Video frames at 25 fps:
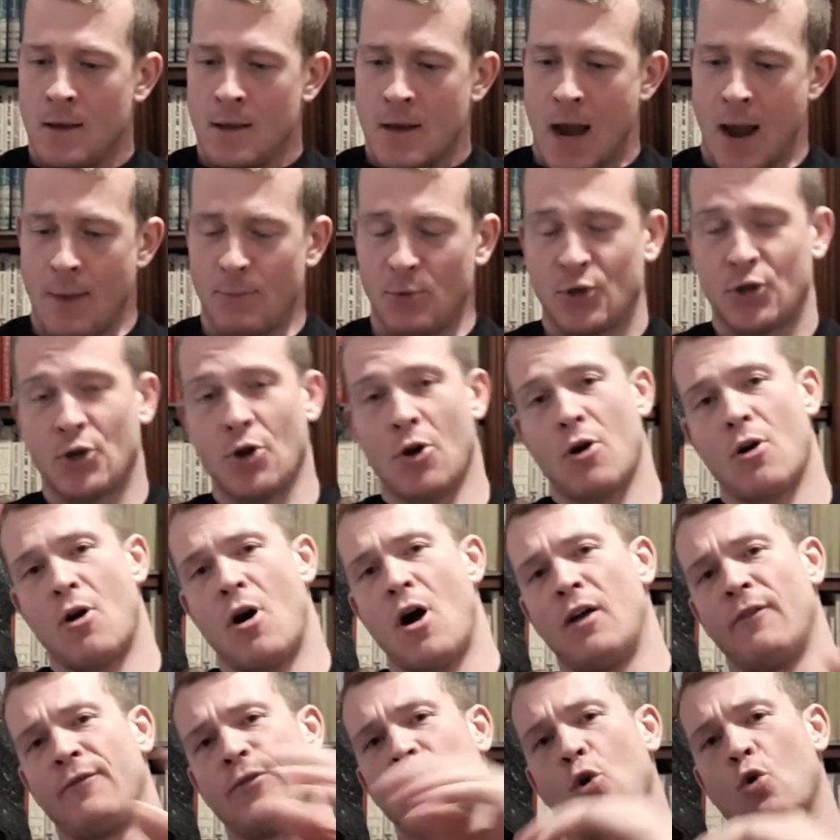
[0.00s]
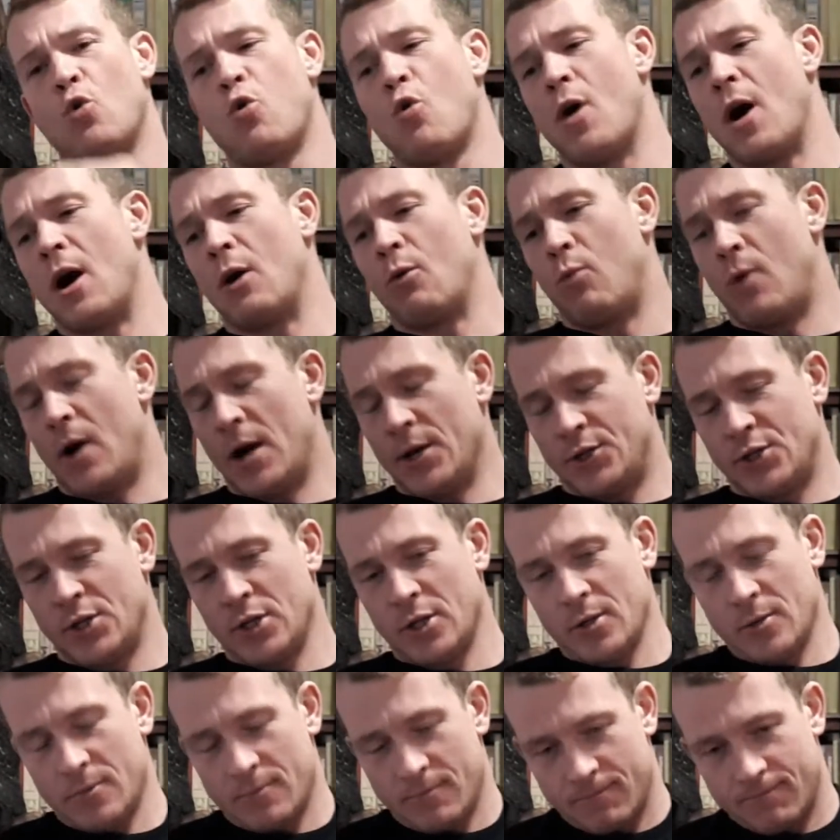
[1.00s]
I'm sure all of you who are
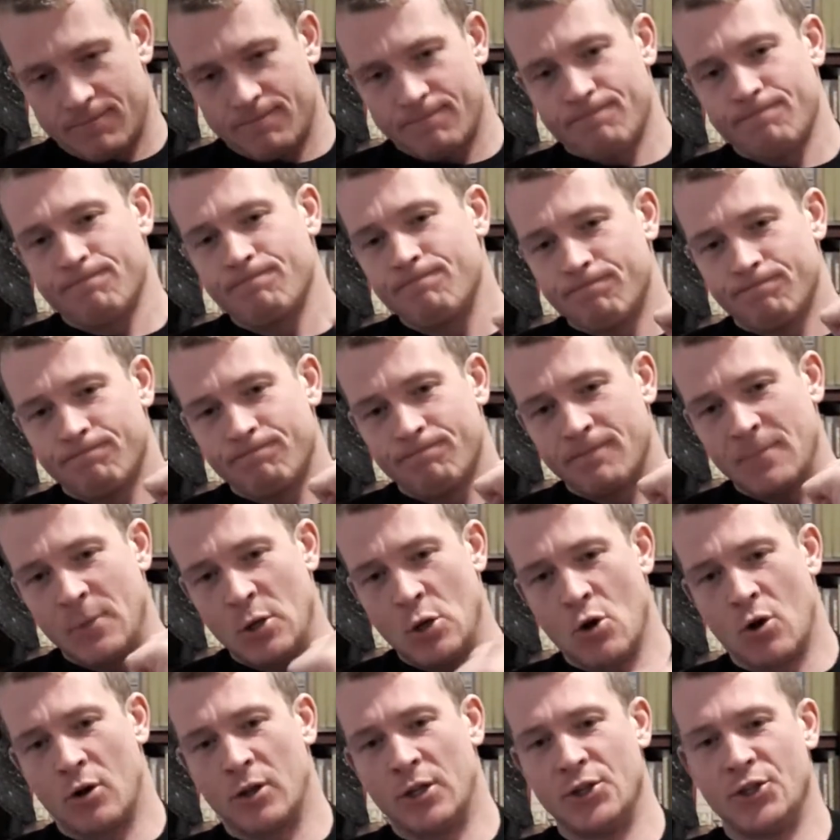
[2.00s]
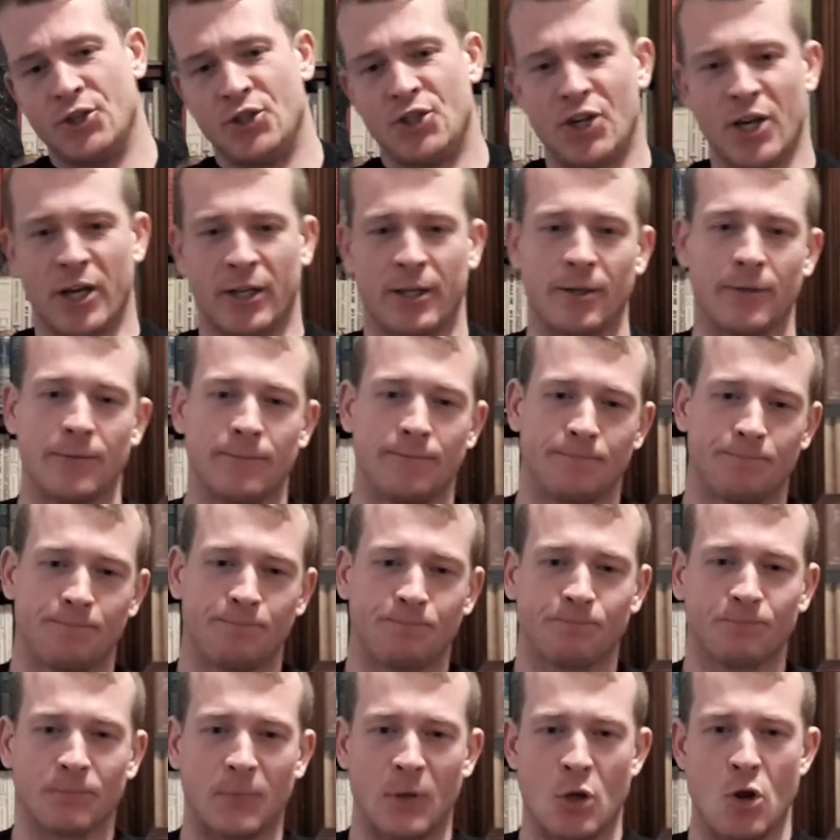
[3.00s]
watching, you're legit.
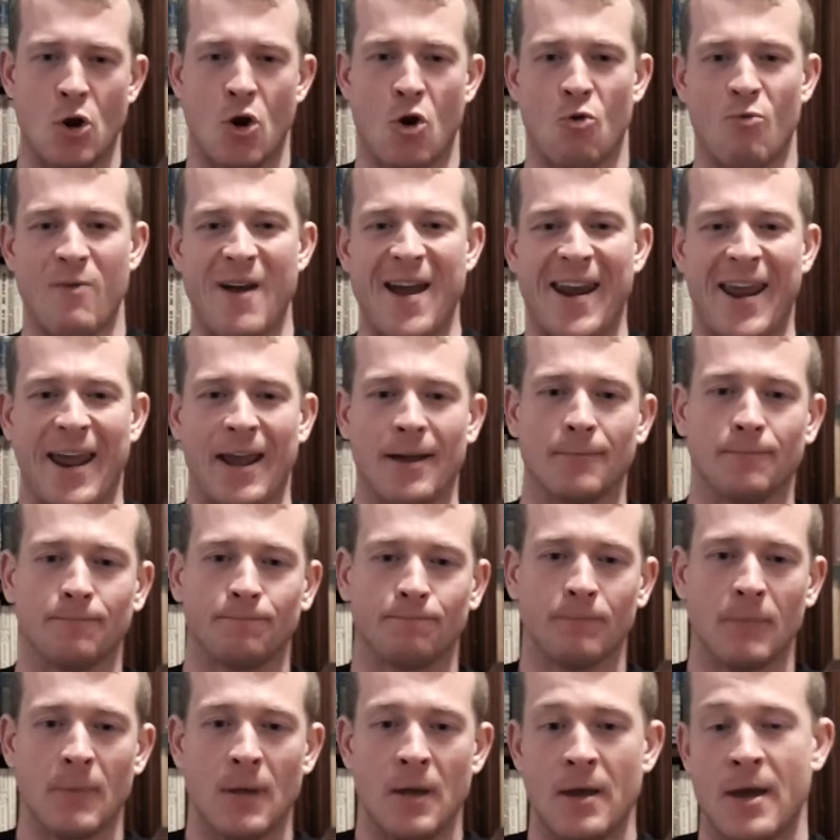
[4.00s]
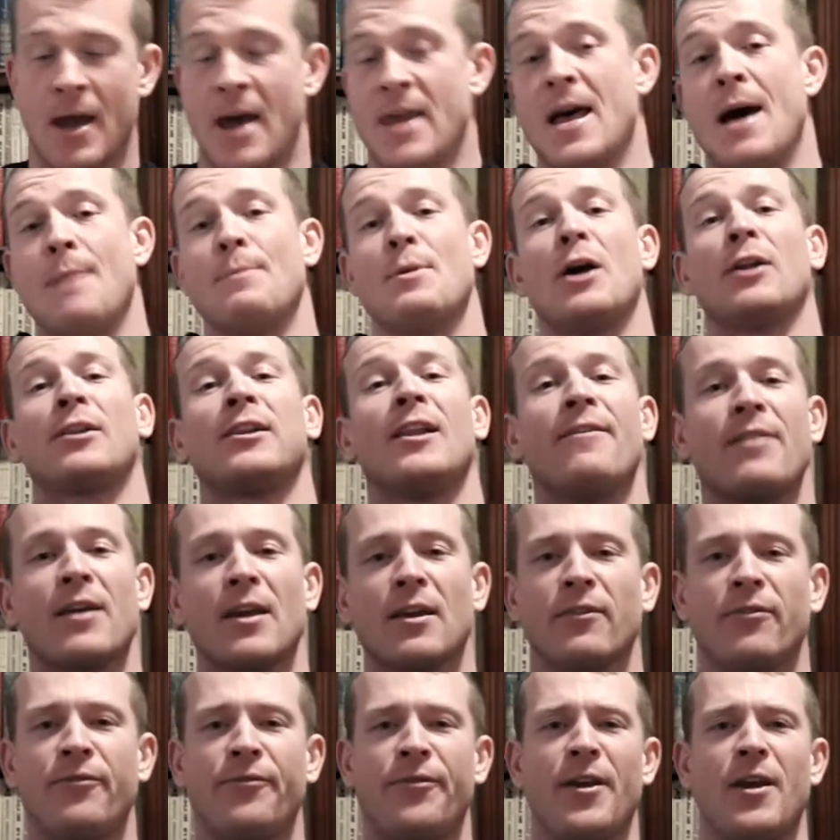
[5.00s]
You're ready. And I'm not living
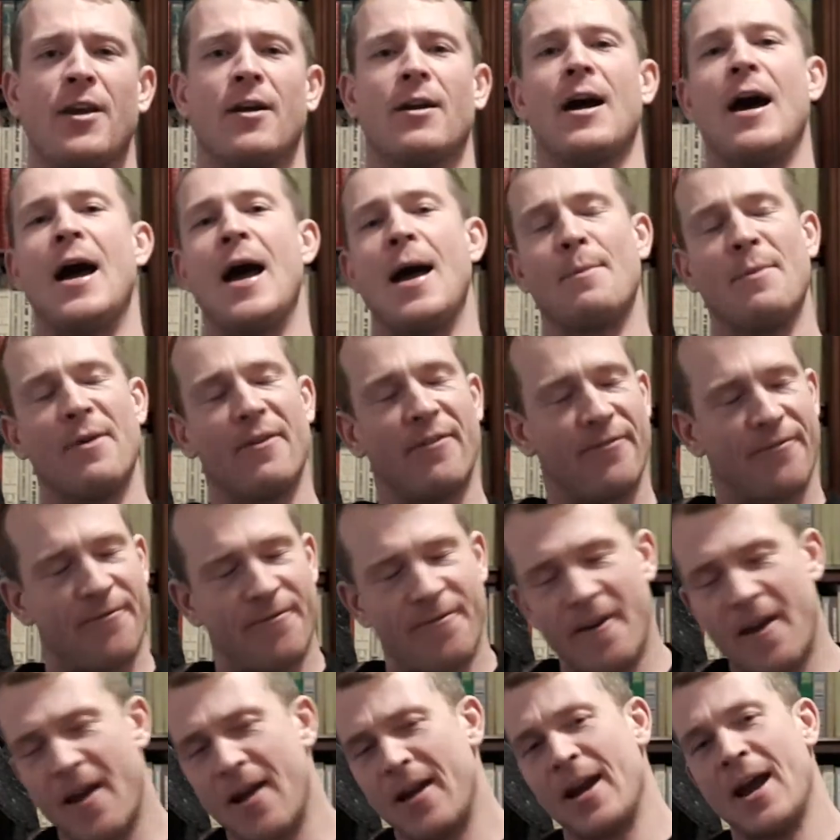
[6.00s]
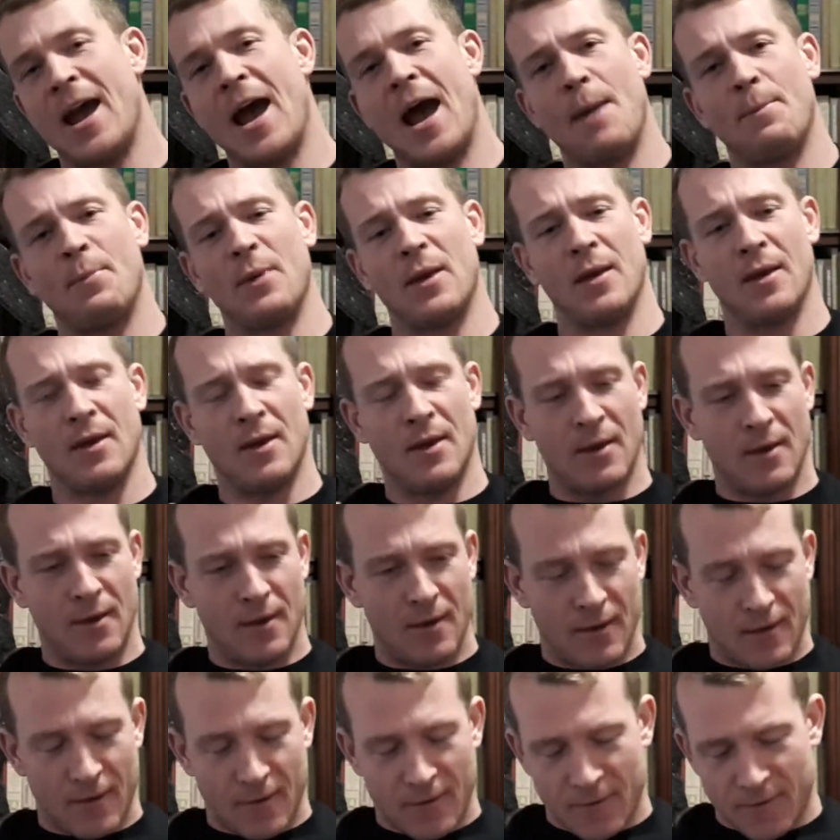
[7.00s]
in fear. I'm a very happy,
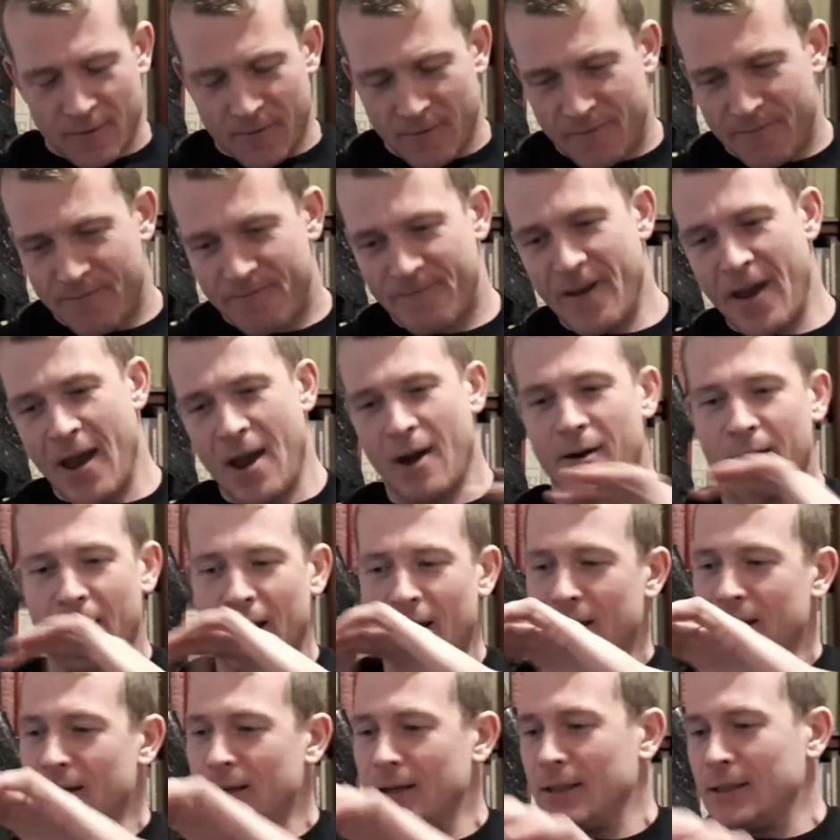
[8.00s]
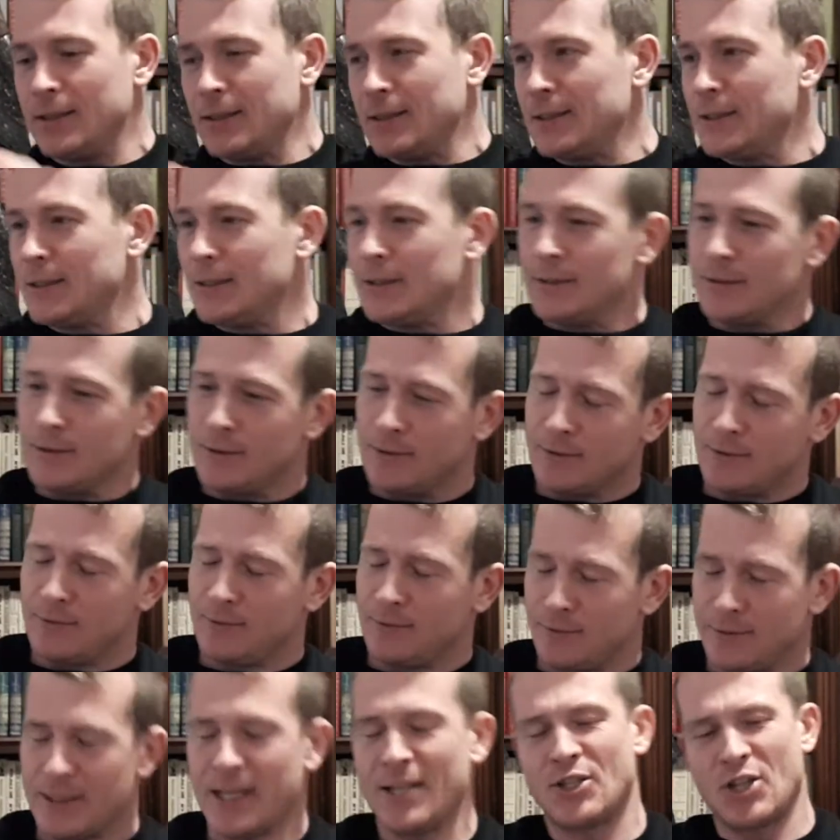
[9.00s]

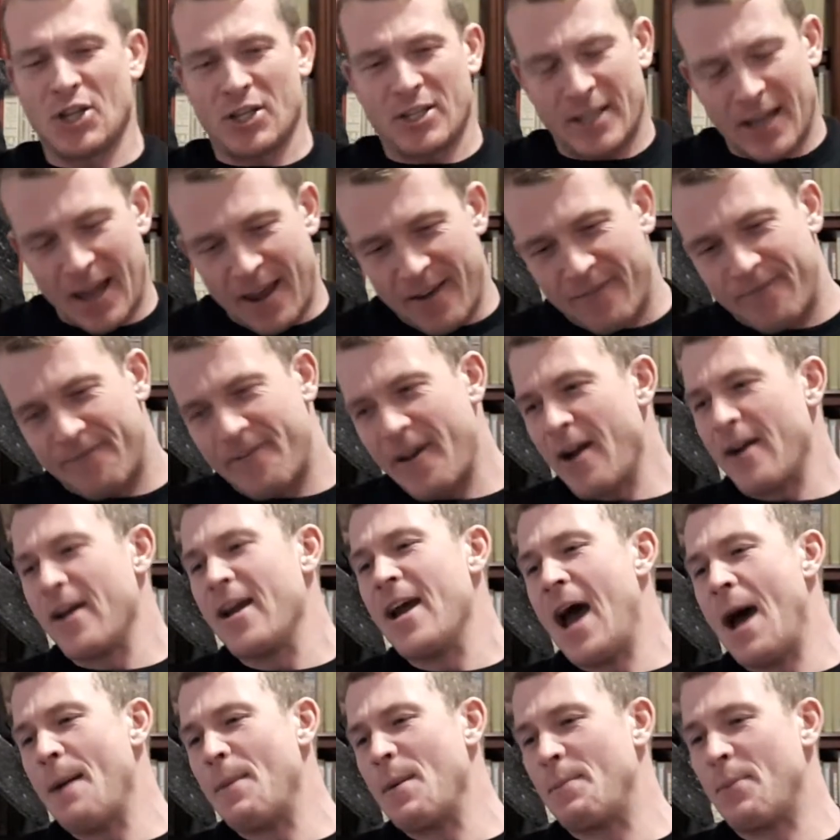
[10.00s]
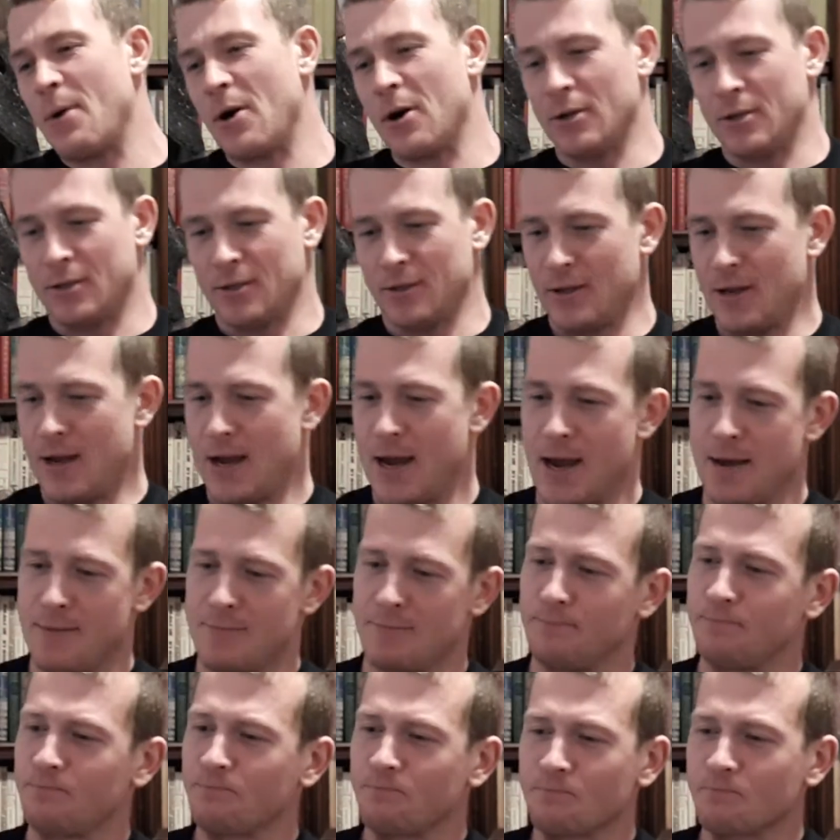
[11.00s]
let's just say, very happy person.
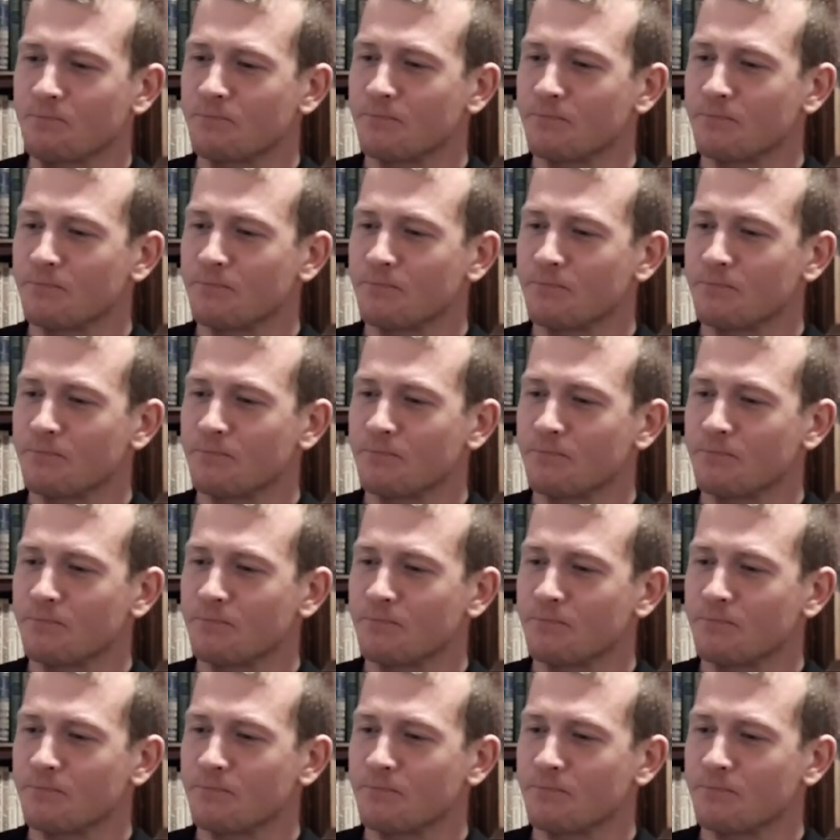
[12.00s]
I'm